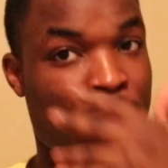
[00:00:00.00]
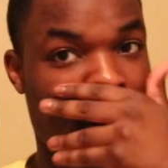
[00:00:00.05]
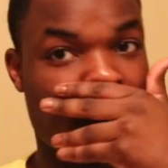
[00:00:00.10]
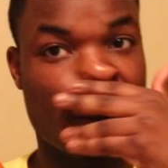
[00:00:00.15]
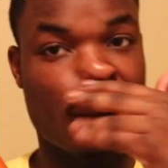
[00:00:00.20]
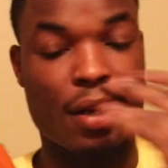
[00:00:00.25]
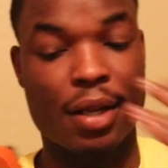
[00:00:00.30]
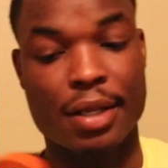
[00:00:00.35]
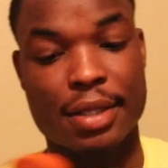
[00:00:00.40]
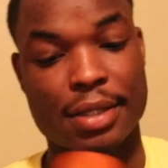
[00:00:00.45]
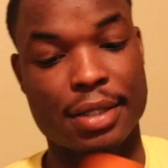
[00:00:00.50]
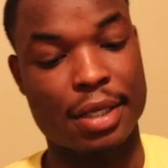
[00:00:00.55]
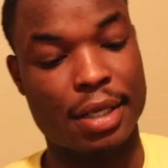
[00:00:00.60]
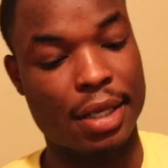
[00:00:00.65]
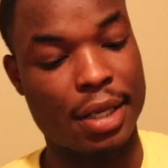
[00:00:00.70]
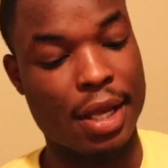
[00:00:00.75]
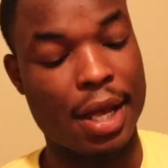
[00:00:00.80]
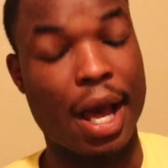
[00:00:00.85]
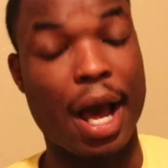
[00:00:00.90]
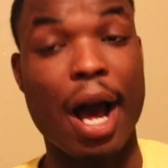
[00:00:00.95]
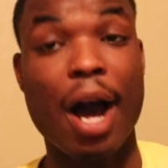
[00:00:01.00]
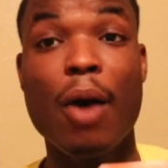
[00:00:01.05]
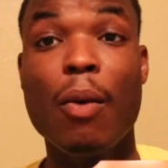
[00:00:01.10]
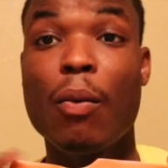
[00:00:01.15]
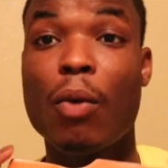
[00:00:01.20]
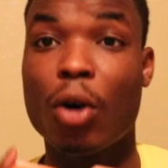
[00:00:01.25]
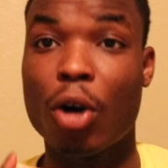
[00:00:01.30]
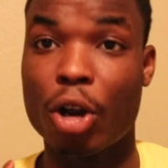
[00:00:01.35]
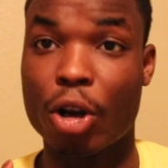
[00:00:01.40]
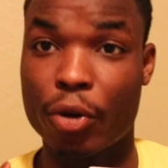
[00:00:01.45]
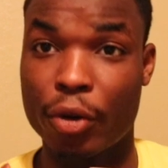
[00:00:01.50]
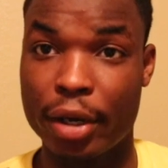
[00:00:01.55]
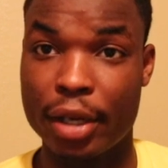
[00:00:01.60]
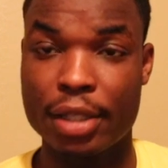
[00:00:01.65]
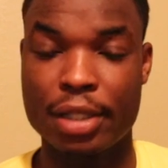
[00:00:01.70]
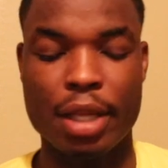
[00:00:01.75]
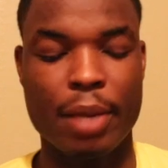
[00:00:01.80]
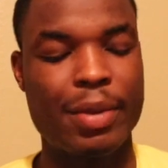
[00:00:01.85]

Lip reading: You know what I'm saying? Our Walgreens.